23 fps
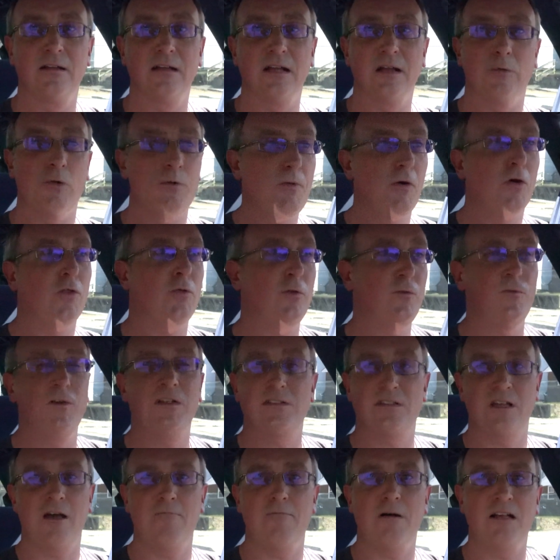We both would fit
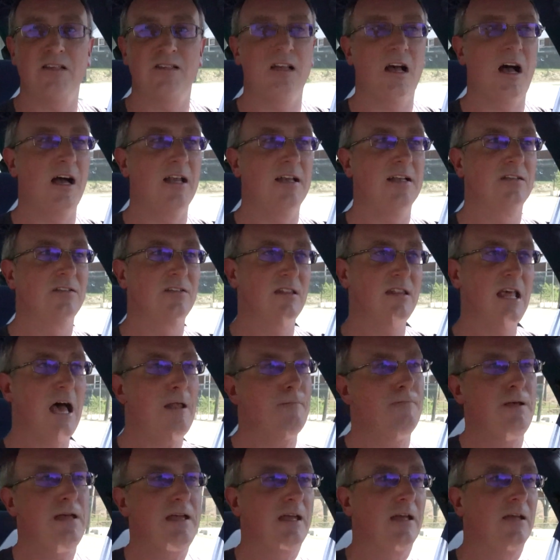side by side. It's that
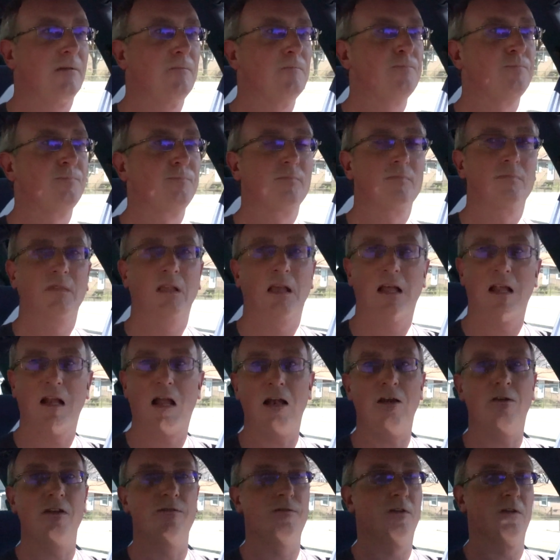big. And I
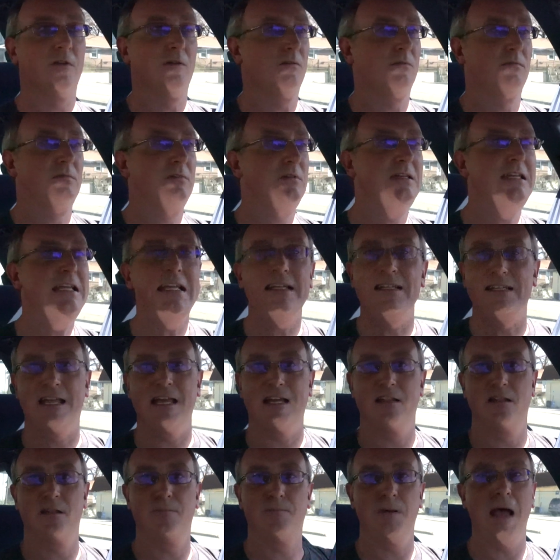don't even need to get
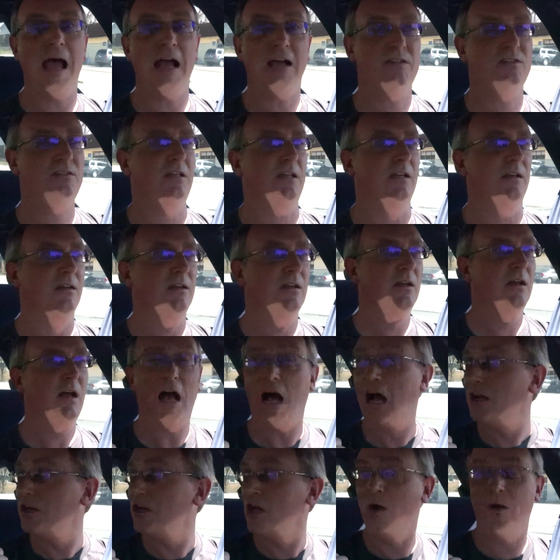in the back seat.
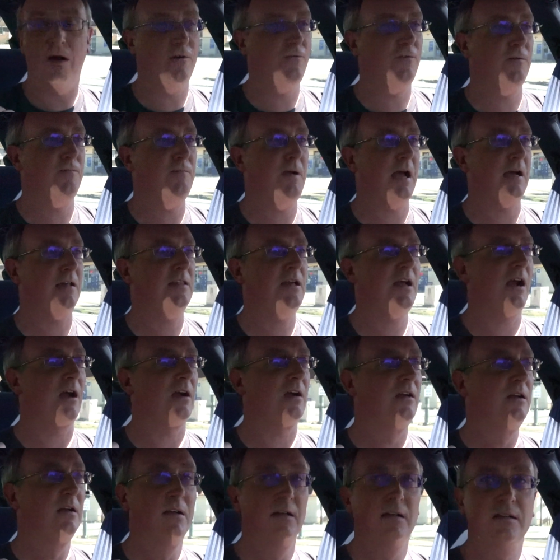I know I'd fit back there.
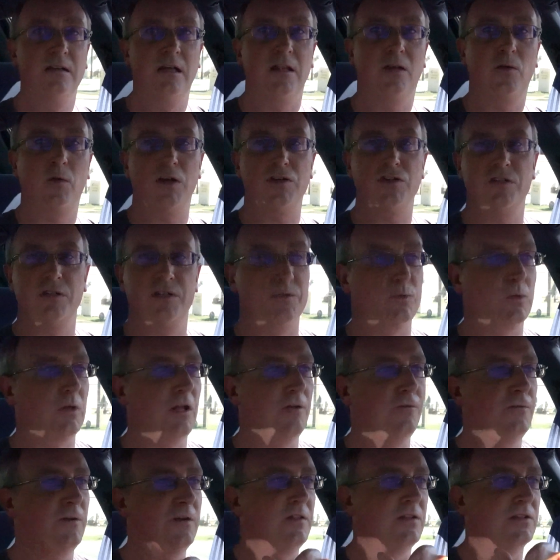Now the question is, will I
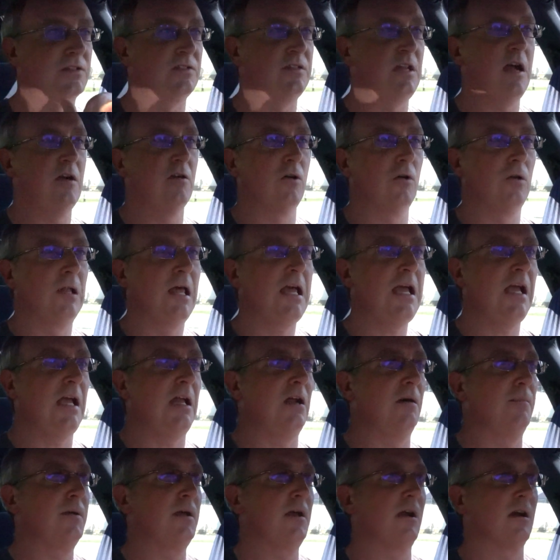fit in this narrow lane
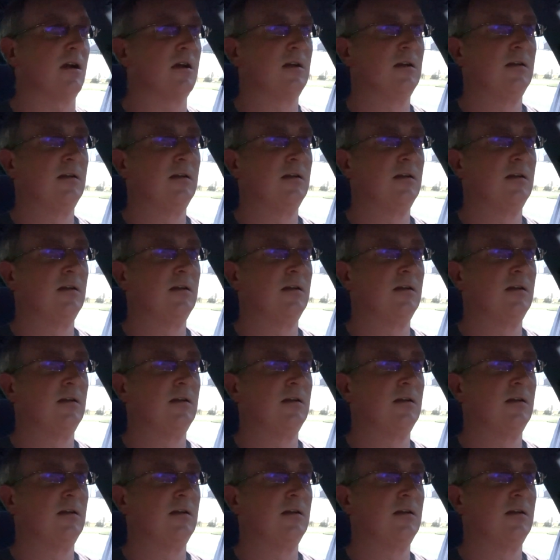up here?